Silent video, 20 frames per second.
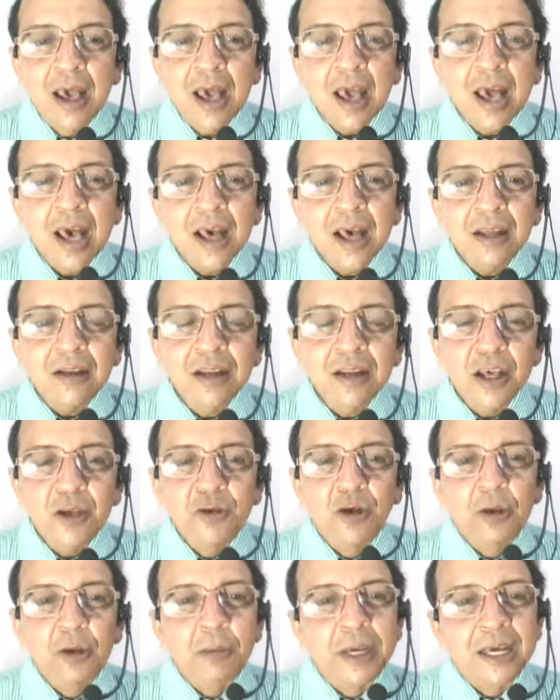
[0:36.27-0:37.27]
And
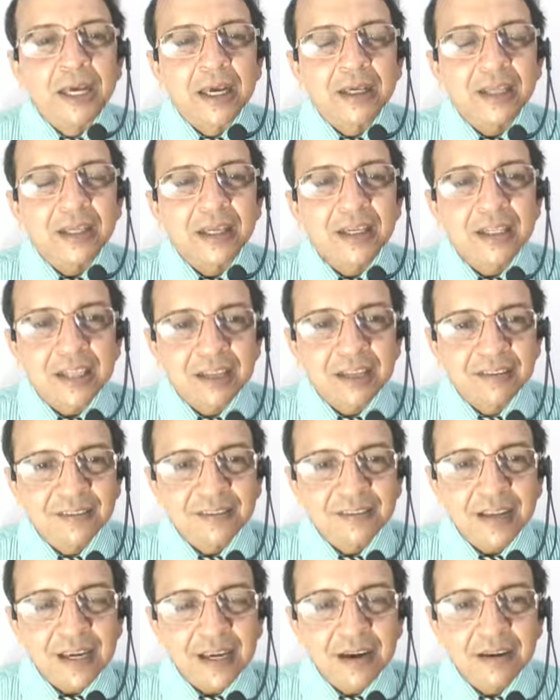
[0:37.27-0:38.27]
you'll be getting 10
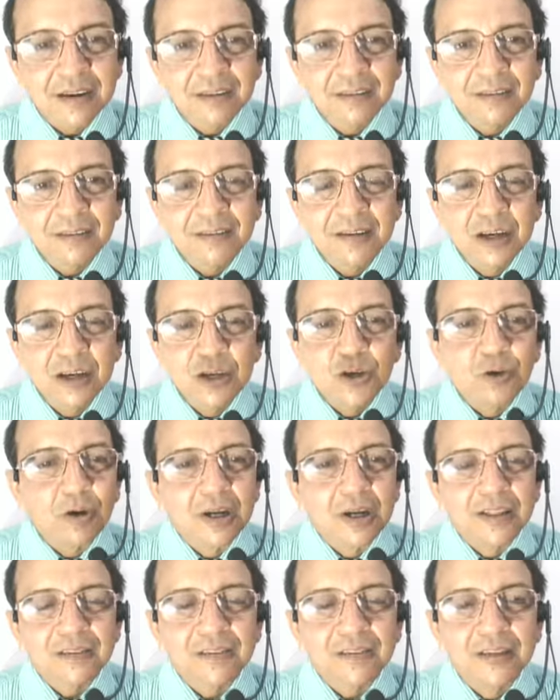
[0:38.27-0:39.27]
seconds to
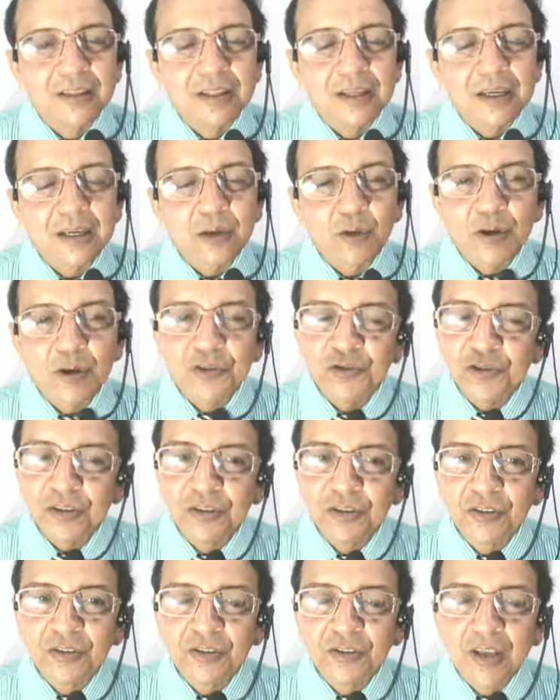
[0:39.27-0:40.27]
answer the
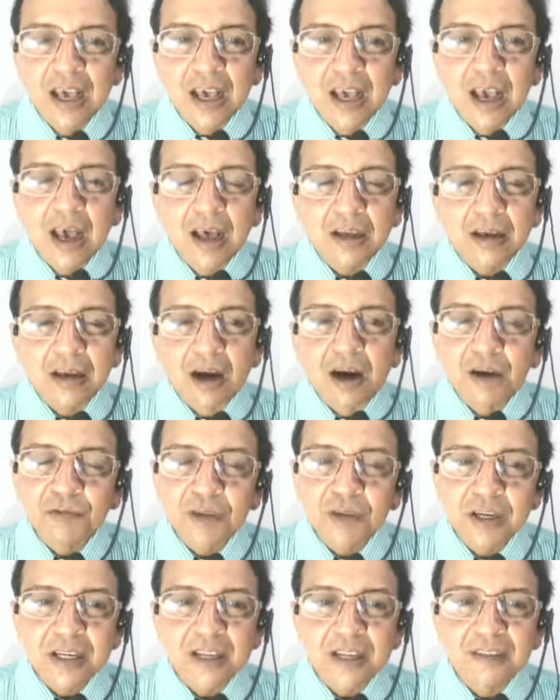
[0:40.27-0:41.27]
questions, and
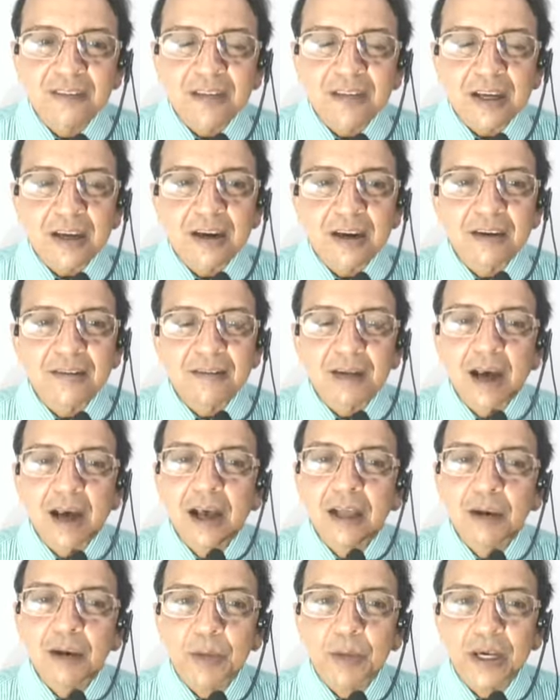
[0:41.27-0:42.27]
after 10 seconds
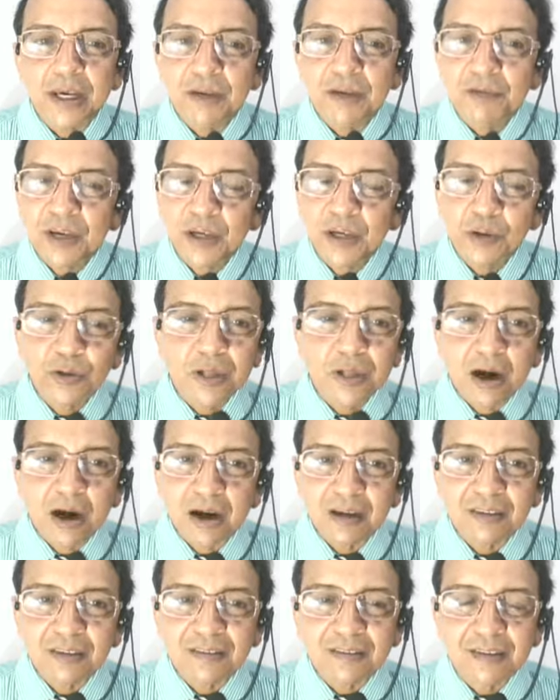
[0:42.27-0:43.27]
I'll be giving you the
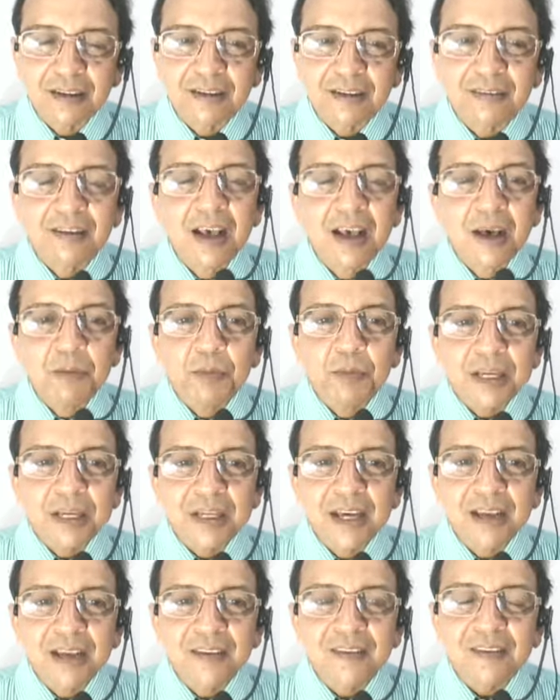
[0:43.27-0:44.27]
answers. But
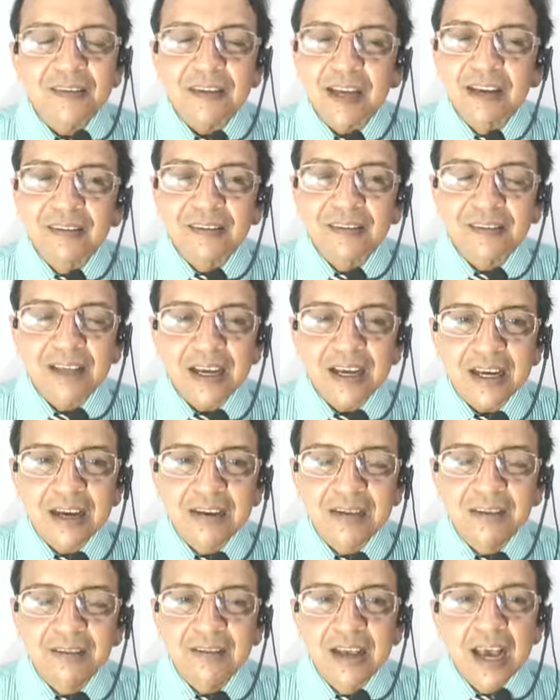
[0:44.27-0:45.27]
yes, 10
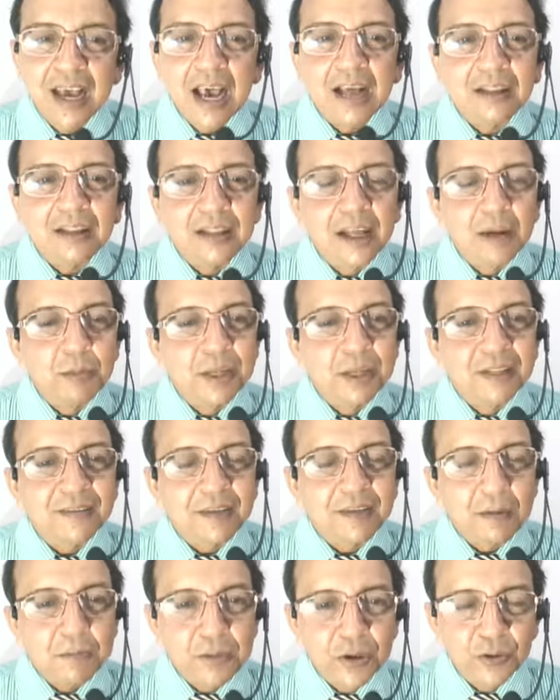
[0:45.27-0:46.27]
seconds and there'll be
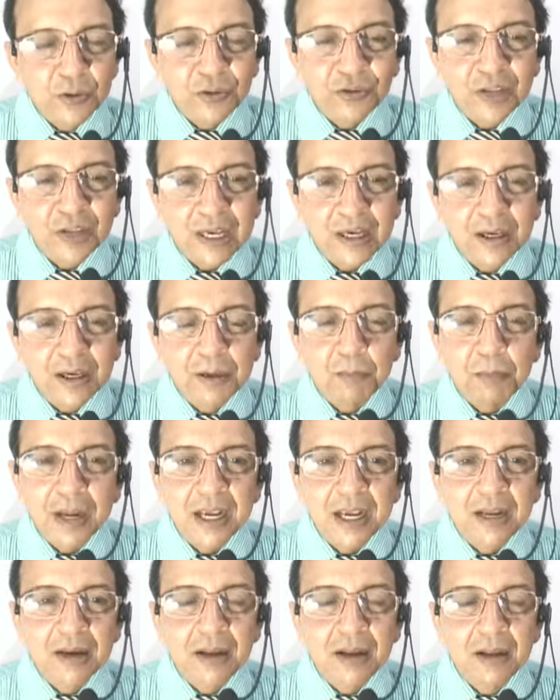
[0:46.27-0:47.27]
some music
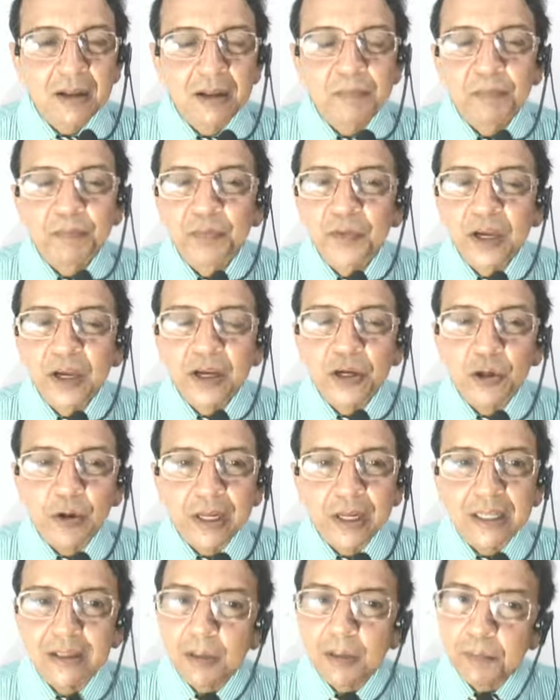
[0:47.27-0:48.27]
played
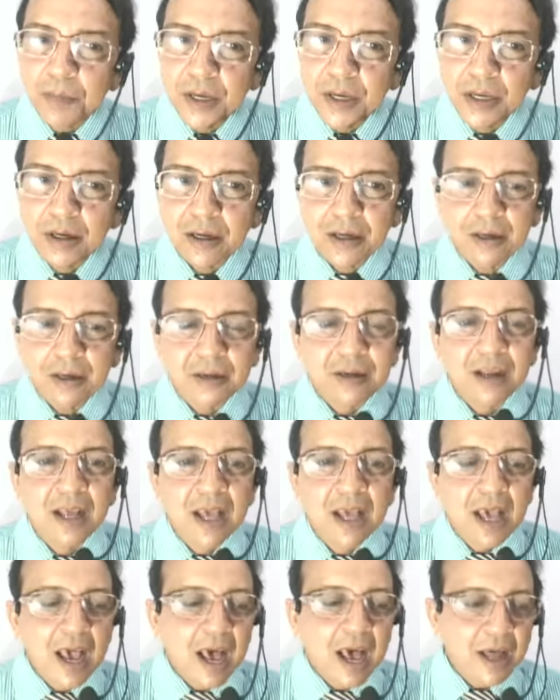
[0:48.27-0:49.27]
during the period.
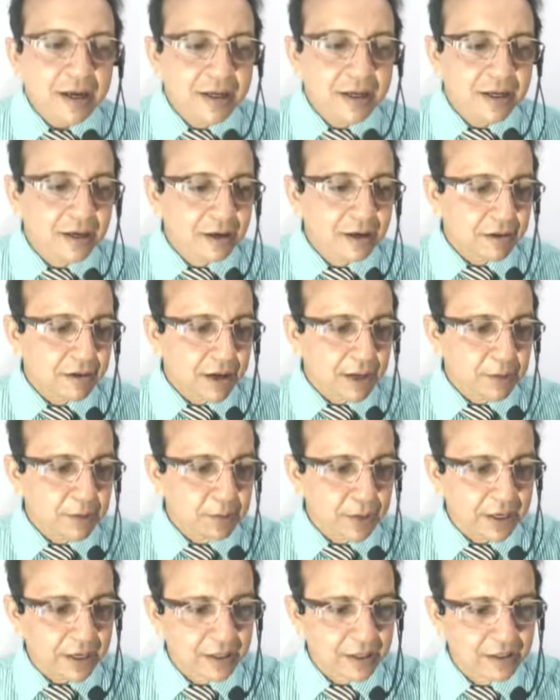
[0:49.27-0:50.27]
And here I
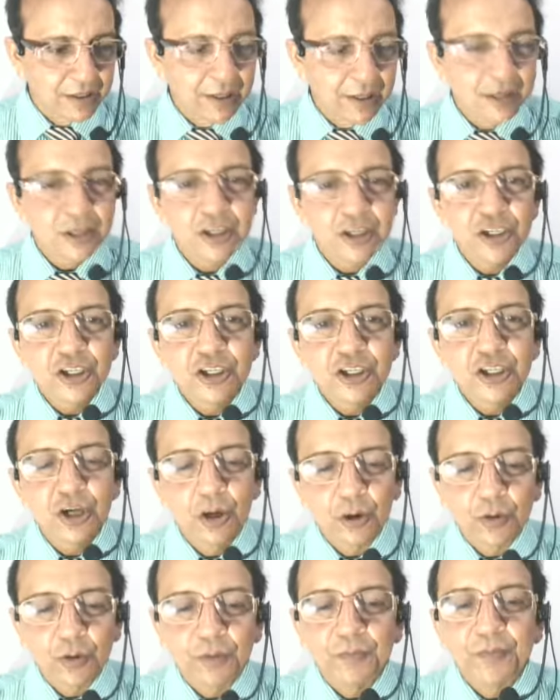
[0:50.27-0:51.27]
begin the
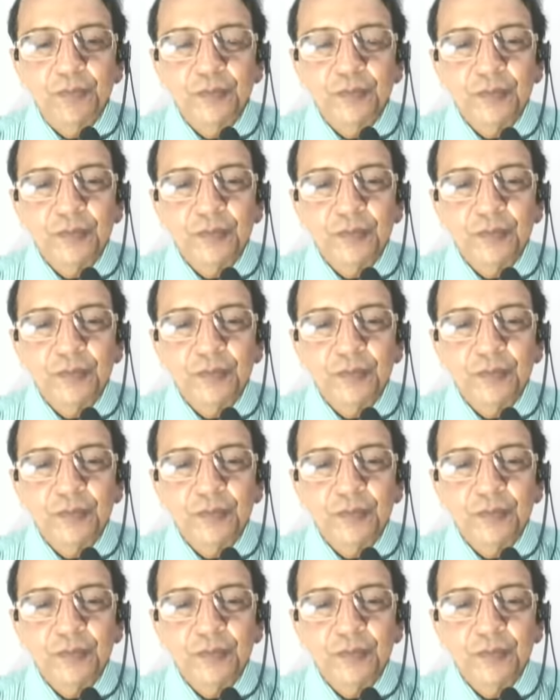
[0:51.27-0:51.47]
show.